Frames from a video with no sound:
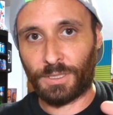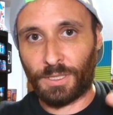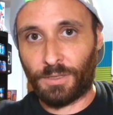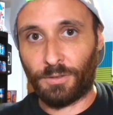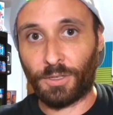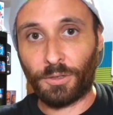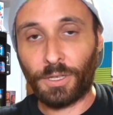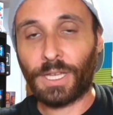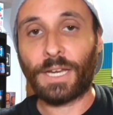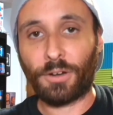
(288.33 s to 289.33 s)

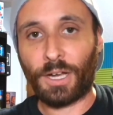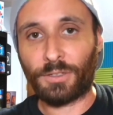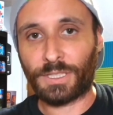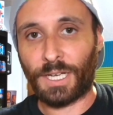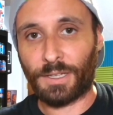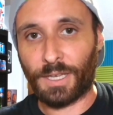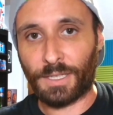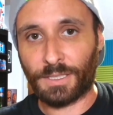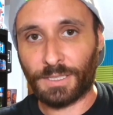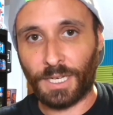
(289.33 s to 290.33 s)
little layer outside of
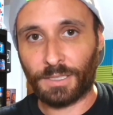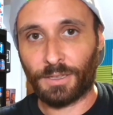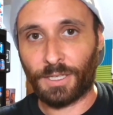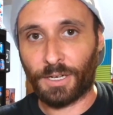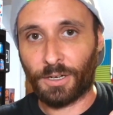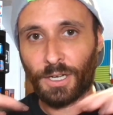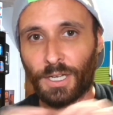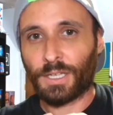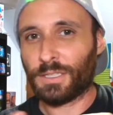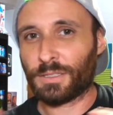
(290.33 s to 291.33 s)
that, the second layer,
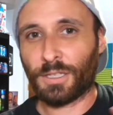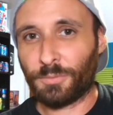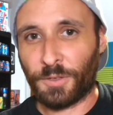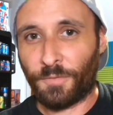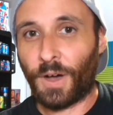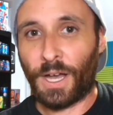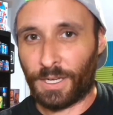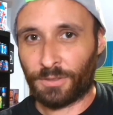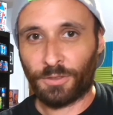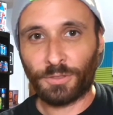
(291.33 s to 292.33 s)
is going to be
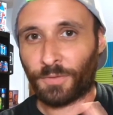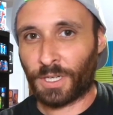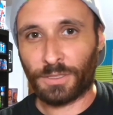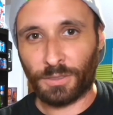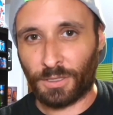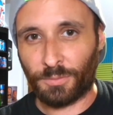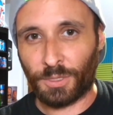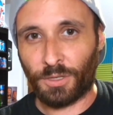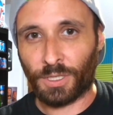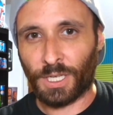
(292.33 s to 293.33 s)
fine. Those friends are going to
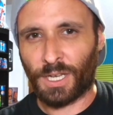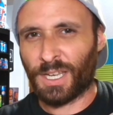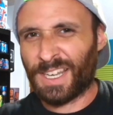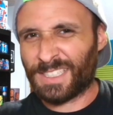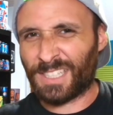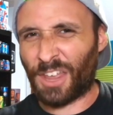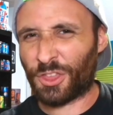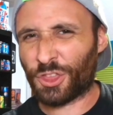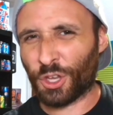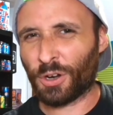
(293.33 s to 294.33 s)
be okay. It's
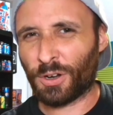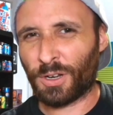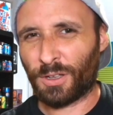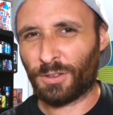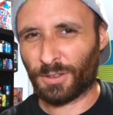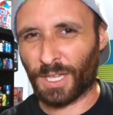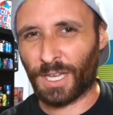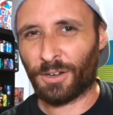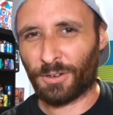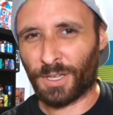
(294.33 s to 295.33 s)
that third
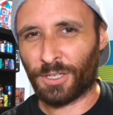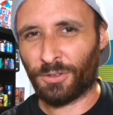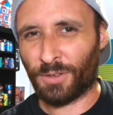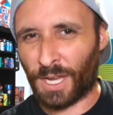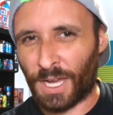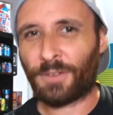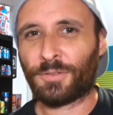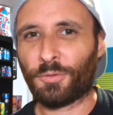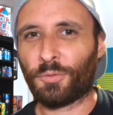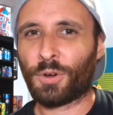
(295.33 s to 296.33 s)
layer that you
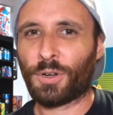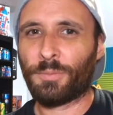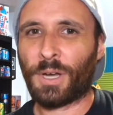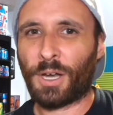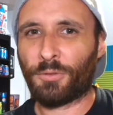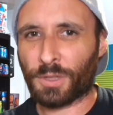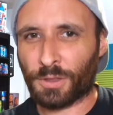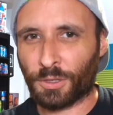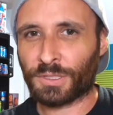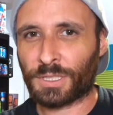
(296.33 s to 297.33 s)
have to worry about
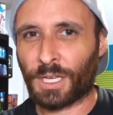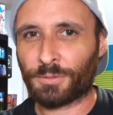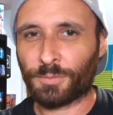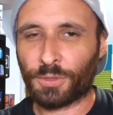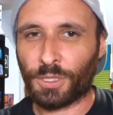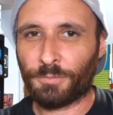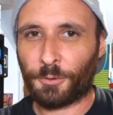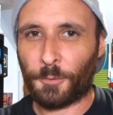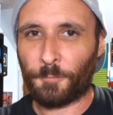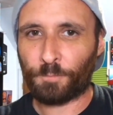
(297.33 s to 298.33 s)
with those types of
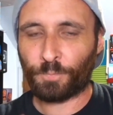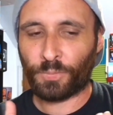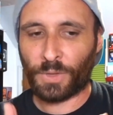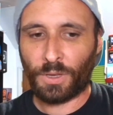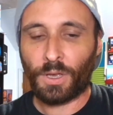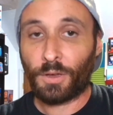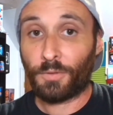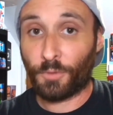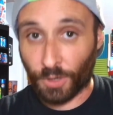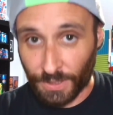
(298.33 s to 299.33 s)
people.
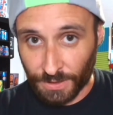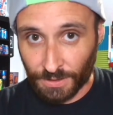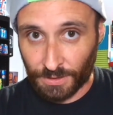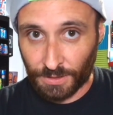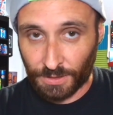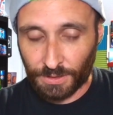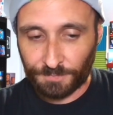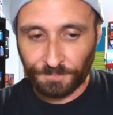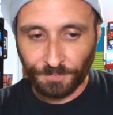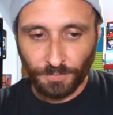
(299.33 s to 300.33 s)
For instance,
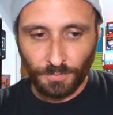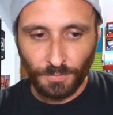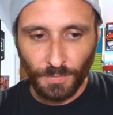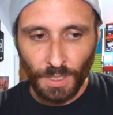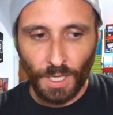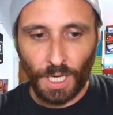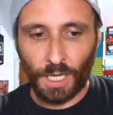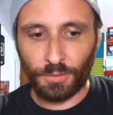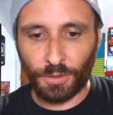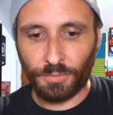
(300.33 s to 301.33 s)

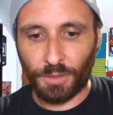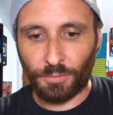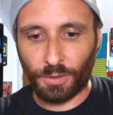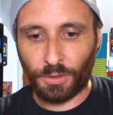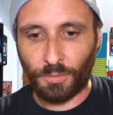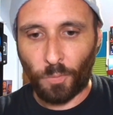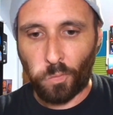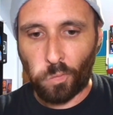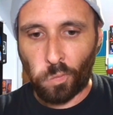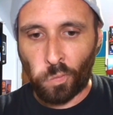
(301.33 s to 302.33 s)
I remember
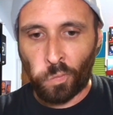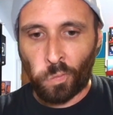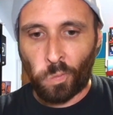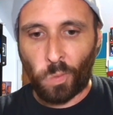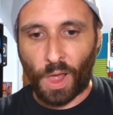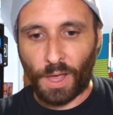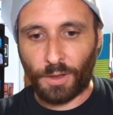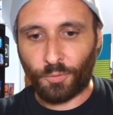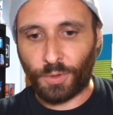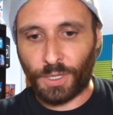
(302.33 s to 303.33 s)

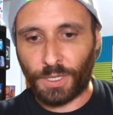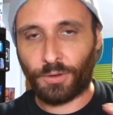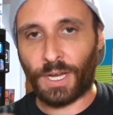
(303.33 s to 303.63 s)
we had